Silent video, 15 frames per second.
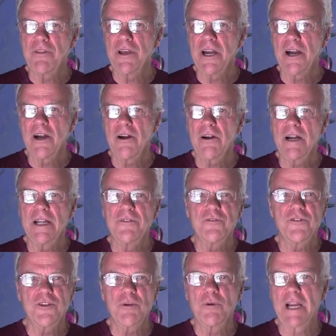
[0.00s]
there and
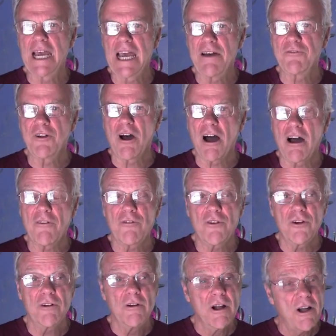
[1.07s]
see what I have to
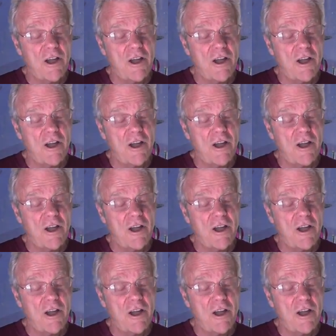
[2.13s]
offer.